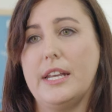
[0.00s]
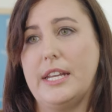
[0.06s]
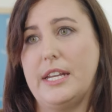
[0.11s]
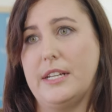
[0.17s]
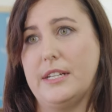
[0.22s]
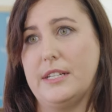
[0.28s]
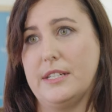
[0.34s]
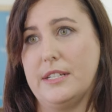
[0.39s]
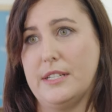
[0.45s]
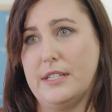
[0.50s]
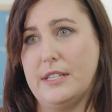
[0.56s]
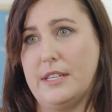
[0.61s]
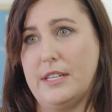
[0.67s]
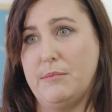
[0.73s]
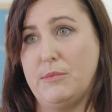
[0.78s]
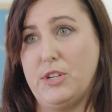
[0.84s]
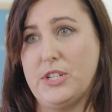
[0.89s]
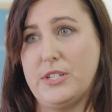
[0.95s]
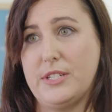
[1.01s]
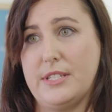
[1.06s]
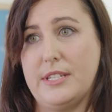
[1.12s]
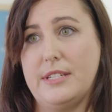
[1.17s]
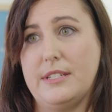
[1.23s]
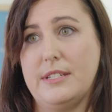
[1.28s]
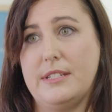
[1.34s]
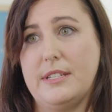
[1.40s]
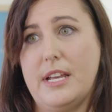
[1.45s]
needed an
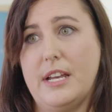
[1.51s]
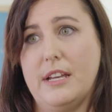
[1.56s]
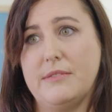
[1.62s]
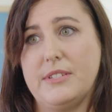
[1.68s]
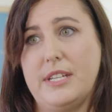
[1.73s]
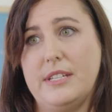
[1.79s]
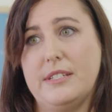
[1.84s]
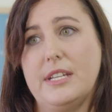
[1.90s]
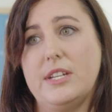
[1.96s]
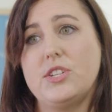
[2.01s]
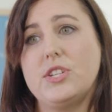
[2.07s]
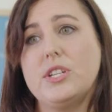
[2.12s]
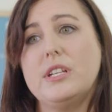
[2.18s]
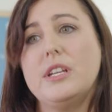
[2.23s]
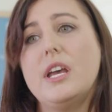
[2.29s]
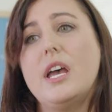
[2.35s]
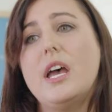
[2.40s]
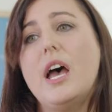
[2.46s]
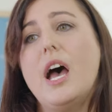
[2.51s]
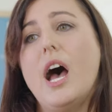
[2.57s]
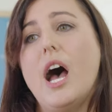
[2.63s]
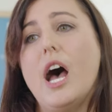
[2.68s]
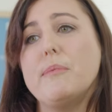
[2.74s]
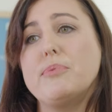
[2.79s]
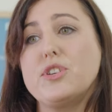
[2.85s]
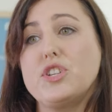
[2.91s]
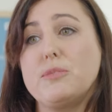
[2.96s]
emergency C-section.
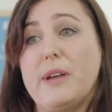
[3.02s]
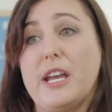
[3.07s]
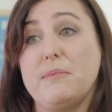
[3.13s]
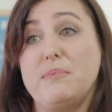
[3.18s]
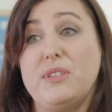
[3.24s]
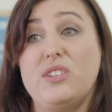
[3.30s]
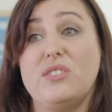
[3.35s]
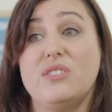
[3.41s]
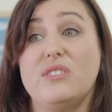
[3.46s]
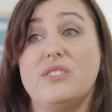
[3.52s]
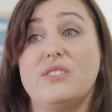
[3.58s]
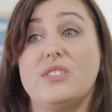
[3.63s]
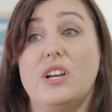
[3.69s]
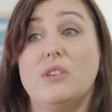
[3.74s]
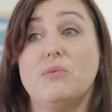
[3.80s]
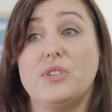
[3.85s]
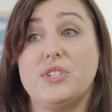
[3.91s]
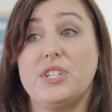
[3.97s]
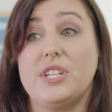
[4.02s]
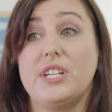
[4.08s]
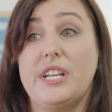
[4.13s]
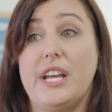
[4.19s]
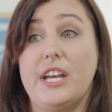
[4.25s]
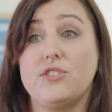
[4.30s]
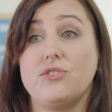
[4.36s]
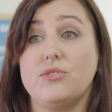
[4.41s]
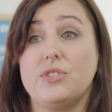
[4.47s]
I pushed back because I wanted a
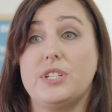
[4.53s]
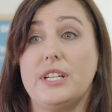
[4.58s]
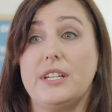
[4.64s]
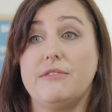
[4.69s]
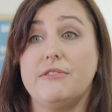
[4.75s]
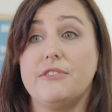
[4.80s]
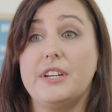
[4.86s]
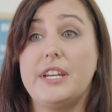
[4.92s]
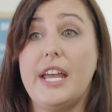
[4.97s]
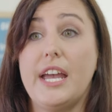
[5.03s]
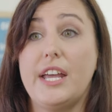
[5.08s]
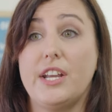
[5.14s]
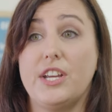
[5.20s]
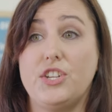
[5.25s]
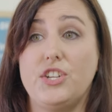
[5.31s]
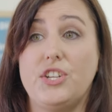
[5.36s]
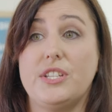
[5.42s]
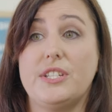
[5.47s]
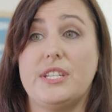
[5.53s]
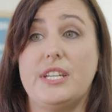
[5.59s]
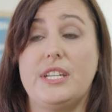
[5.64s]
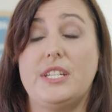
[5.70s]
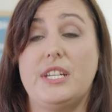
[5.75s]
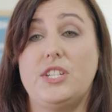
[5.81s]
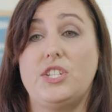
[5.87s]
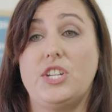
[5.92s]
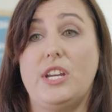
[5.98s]
natural delivery and I knew the
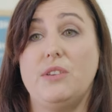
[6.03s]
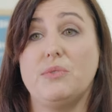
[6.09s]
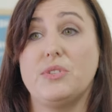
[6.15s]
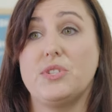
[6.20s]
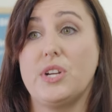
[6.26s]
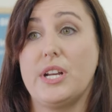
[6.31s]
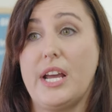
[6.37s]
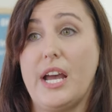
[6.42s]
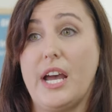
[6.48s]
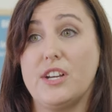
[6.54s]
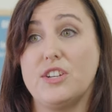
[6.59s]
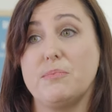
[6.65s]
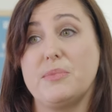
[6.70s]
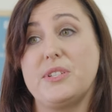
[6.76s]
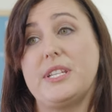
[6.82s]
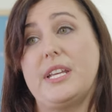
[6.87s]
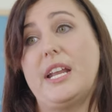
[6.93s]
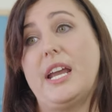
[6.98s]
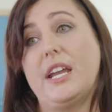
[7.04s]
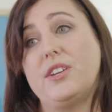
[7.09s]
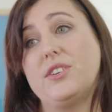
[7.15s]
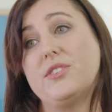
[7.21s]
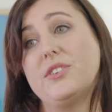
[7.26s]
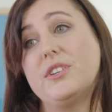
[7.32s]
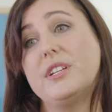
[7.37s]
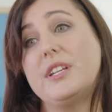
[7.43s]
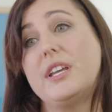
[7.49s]
CTG was not 100%
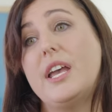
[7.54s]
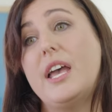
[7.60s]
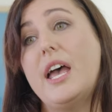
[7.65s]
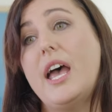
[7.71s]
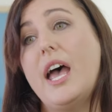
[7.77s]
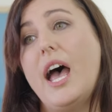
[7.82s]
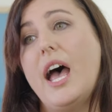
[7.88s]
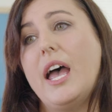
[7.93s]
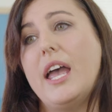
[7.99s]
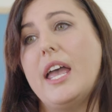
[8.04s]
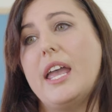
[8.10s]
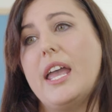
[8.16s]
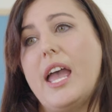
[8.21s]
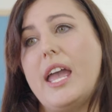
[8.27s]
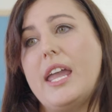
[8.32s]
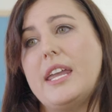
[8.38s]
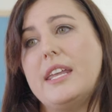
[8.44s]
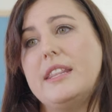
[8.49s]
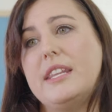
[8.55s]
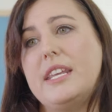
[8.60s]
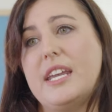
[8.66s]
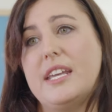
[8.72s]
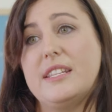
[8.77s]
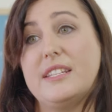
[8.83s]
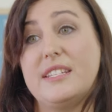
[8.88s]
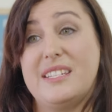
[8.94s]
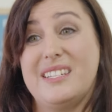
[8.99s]
accurate. In the
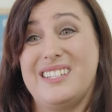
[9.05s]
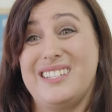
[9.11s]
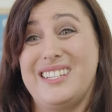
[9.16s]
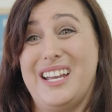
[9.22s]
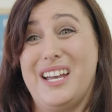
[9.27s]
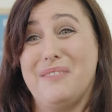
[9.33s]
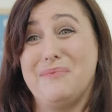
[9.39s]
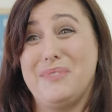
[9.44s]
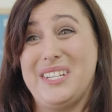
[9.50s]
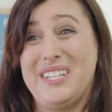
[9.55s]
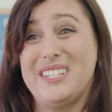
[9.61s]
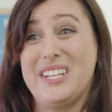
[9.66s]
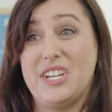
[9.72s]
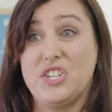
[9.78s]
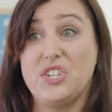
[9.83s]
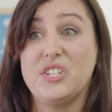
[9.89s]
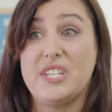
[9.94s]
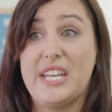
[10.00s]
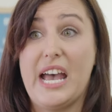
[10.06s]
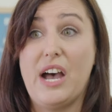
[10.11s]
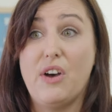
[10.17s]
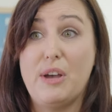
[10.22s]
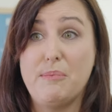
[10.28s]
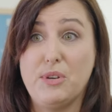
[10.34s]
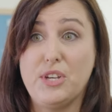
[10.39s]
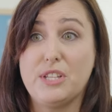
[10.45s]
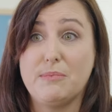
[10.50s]
end, the C-section is how
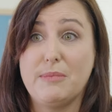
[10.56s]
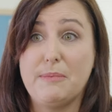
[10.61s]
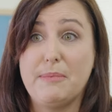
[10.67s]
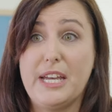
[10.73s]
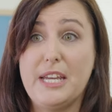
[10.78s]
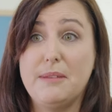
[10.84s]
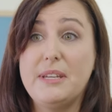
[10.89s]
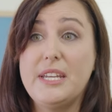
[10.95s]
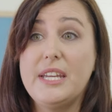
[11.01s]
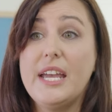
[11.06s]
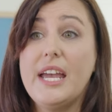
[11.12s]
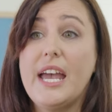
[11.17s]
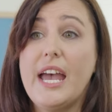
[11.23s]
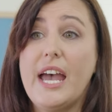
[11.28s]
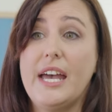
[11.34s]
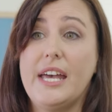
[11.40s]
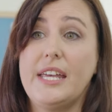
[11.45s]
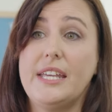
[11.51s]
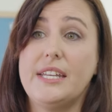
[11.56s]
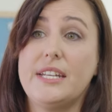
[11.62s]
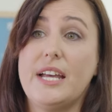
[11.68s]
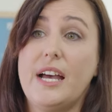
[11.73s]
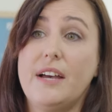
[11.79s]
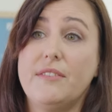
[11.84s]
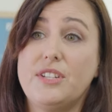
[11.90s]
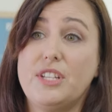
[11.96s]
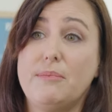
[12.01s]
I birthed my baby, and
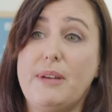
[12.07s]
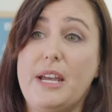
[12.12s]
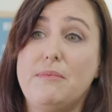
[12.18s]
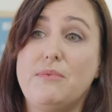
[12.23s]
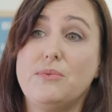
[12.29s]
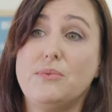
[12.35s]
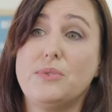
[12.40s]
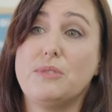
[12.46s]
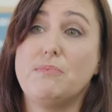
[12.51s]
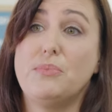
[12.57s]
after the baby was